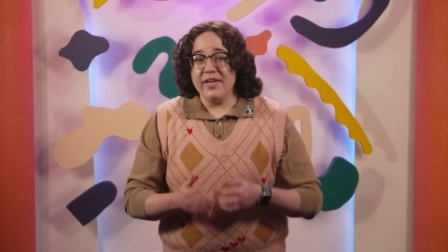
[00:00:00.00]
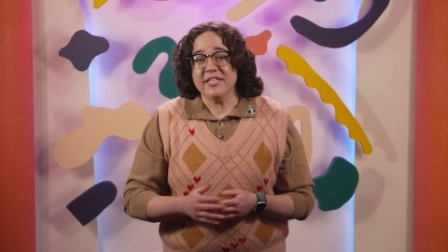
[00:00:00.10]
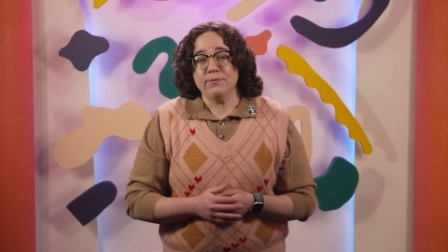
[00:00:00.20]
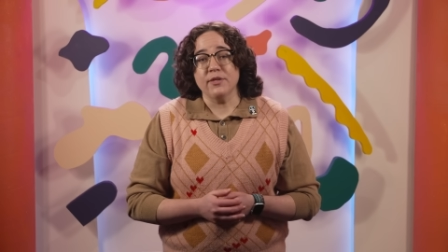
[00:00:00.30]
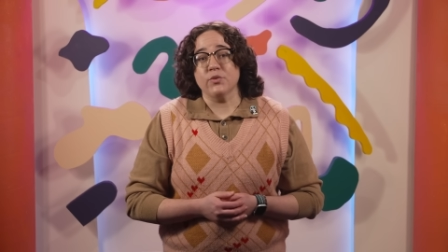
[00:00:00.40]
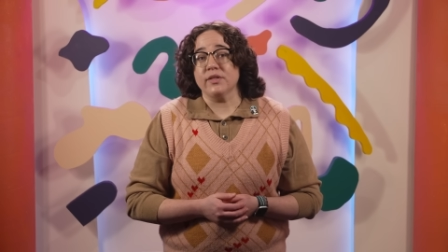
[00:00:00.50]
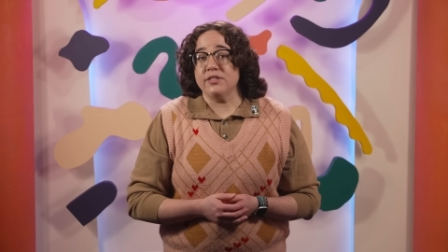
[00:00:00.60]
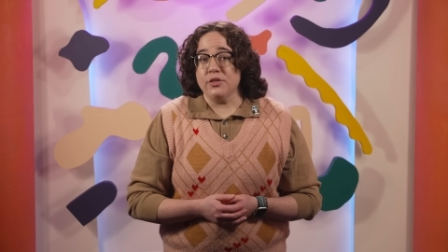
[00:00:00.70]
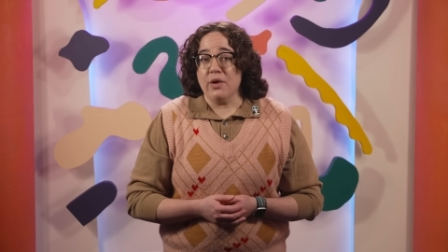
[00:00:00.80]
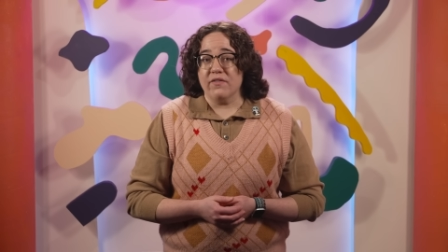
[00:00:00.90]
the experts really
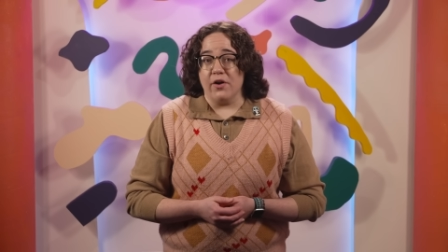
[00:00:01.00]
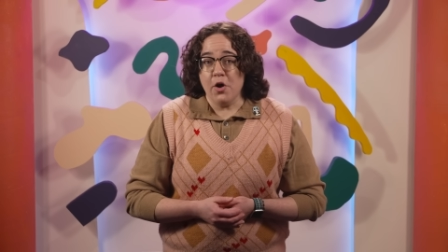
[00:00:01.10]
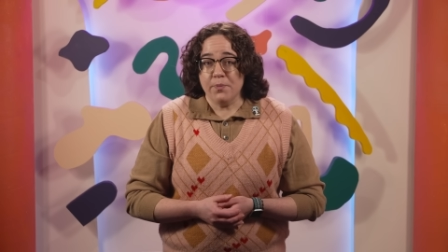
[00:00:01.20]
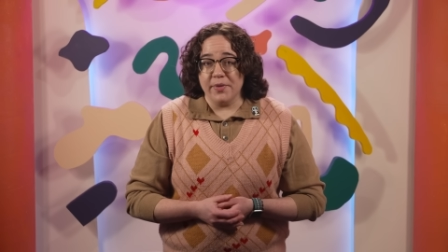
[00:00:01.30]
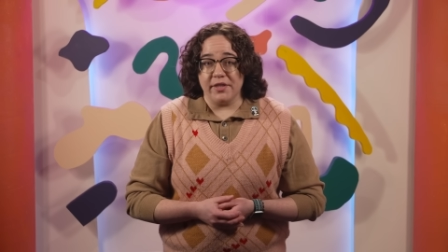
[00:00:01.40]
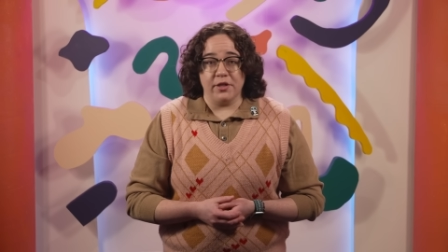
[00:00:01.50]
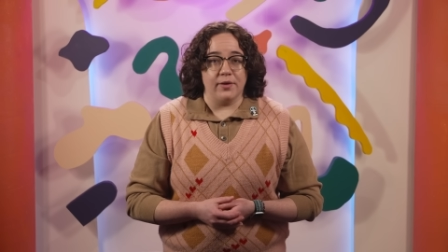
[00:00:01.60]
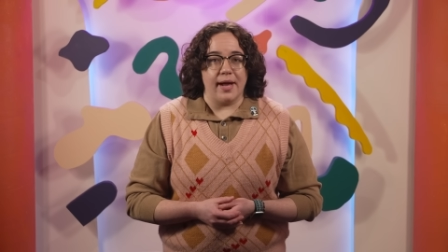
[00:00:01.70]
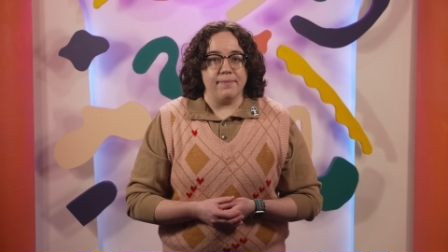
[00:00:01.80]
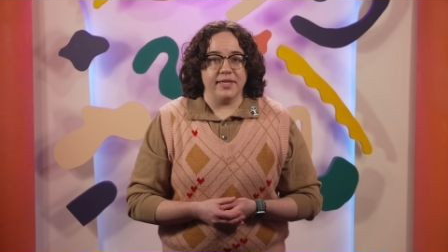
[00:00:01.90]
do have hope that the
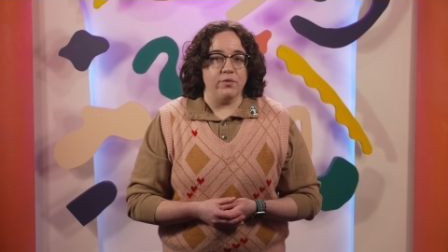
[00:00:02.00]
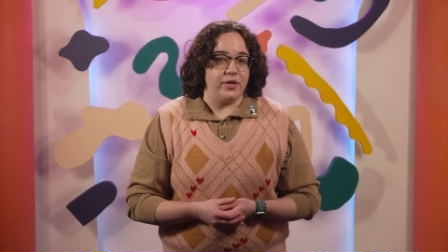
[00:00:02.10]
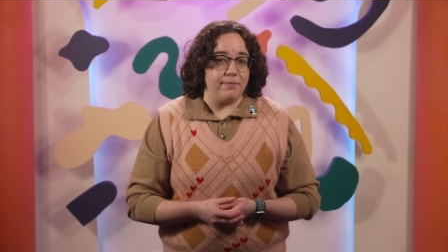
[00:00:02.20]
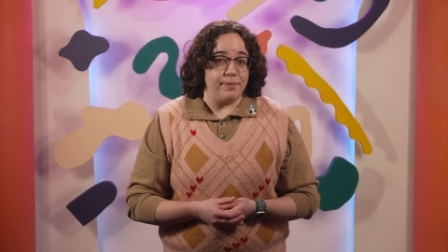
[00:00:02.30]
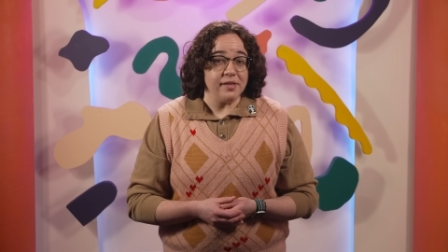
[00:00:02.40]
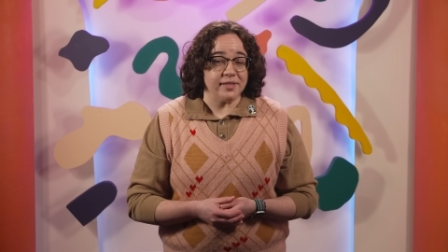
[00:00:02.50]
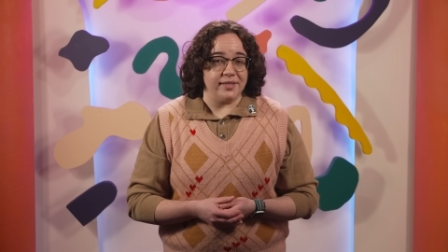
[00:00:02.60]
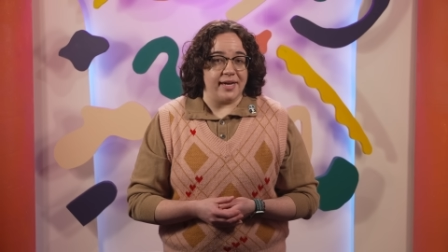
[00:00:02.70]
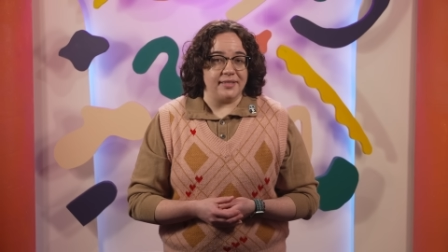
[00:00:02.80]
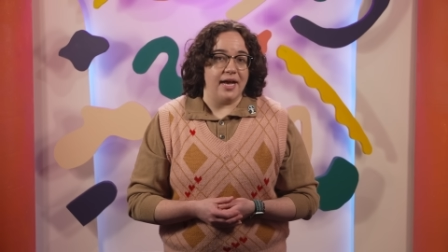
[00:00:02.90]
crabs can rebuild
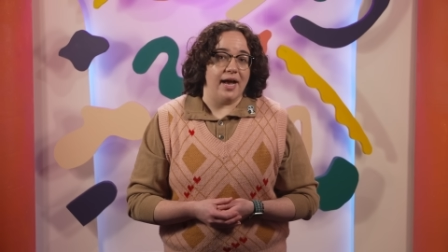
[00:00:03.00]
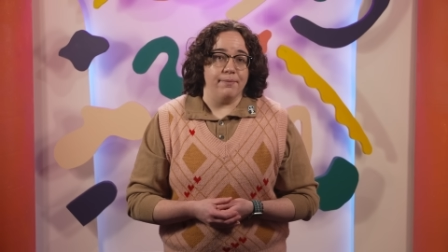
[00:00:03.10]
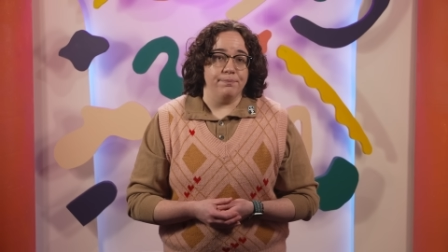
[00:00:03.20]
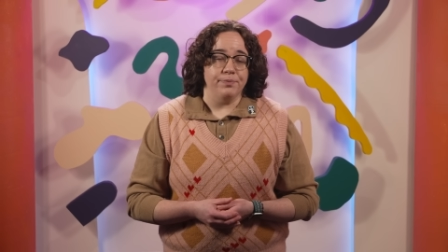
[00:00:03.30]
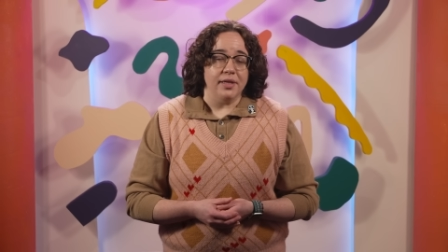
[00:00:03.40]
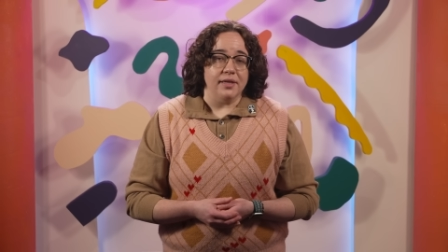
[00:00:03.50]
in that time.